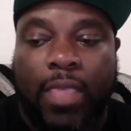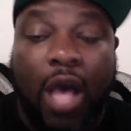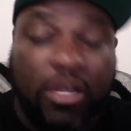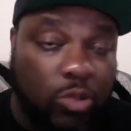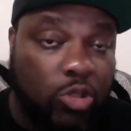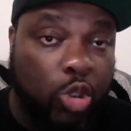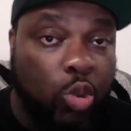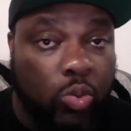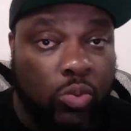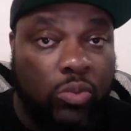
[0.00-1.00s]
Also,
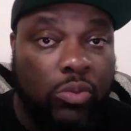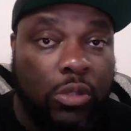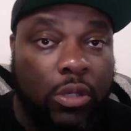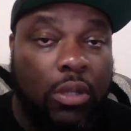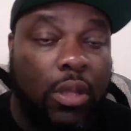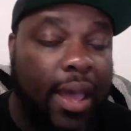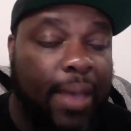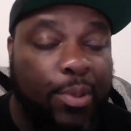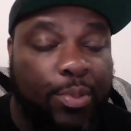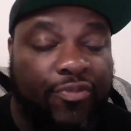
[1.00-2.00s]
two,
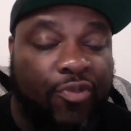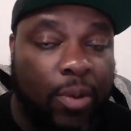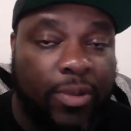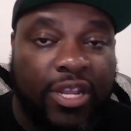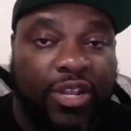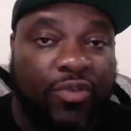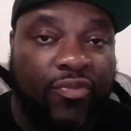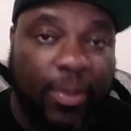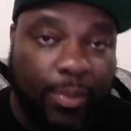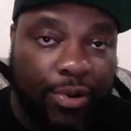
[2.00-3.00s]
I'll be performing in
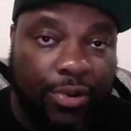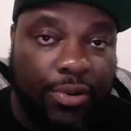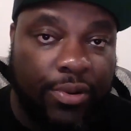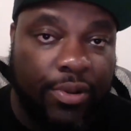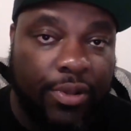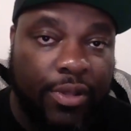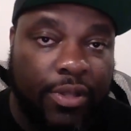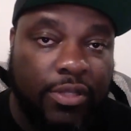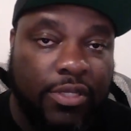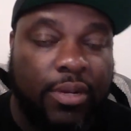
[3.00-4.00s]
November
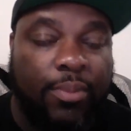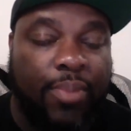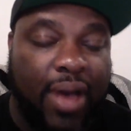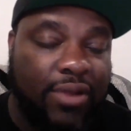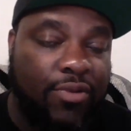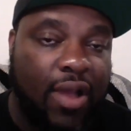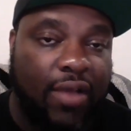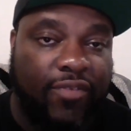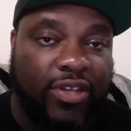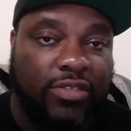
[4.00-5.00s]
to the Body
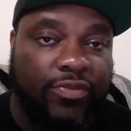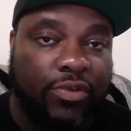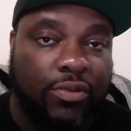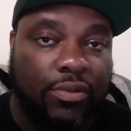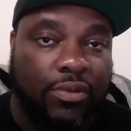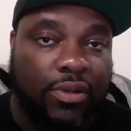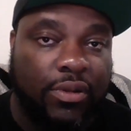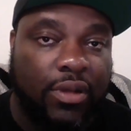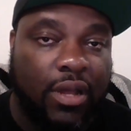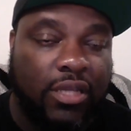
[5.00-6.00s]
Rock Festival.
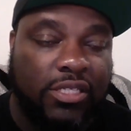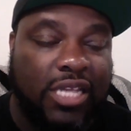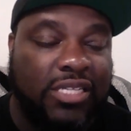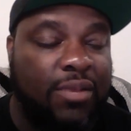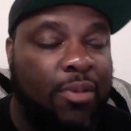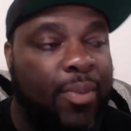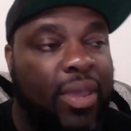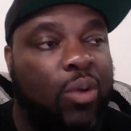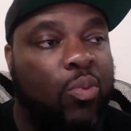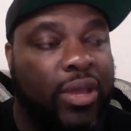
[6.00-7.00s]
Shouts out to my
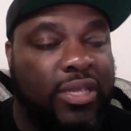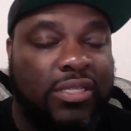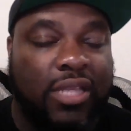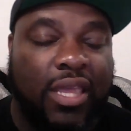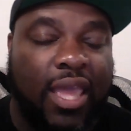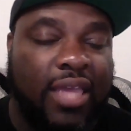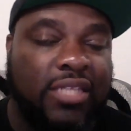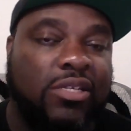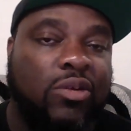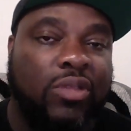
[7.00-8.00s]
man Wes,
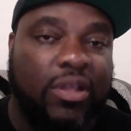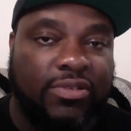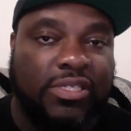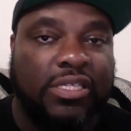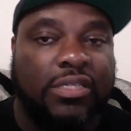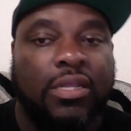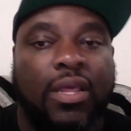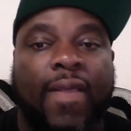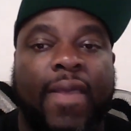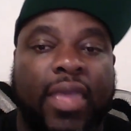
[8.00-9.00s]
aka So Lyricist.
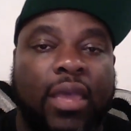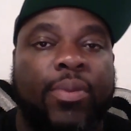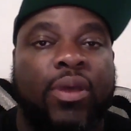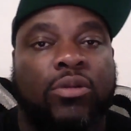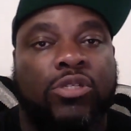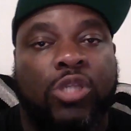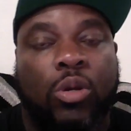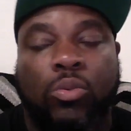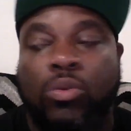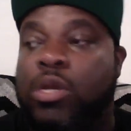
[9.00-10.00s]
He'll be on the
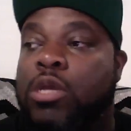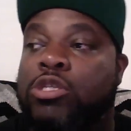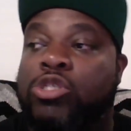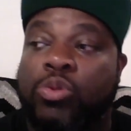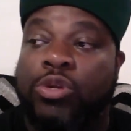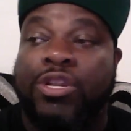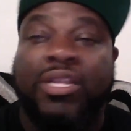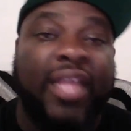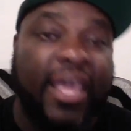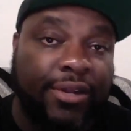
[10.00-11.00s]
show sooner
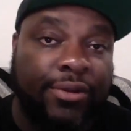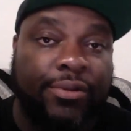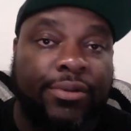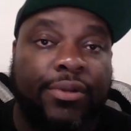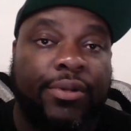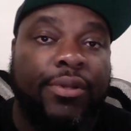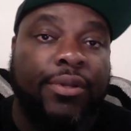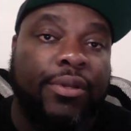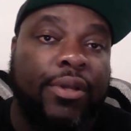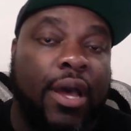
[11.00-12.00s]
than later
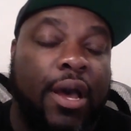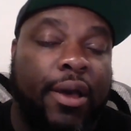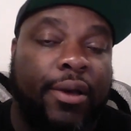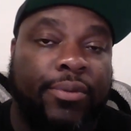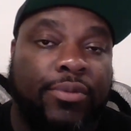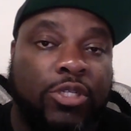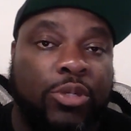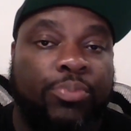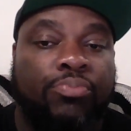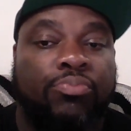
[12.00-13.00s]

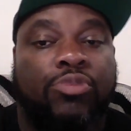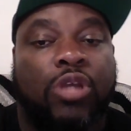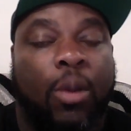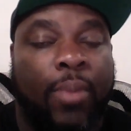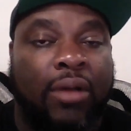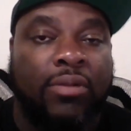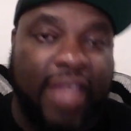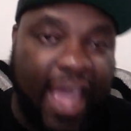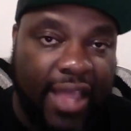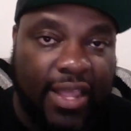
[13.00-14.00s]
to talk
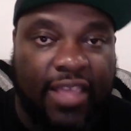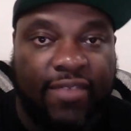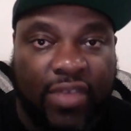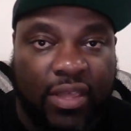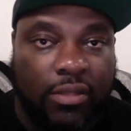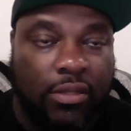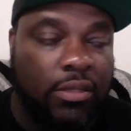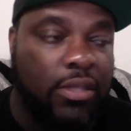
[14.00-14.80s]
about that event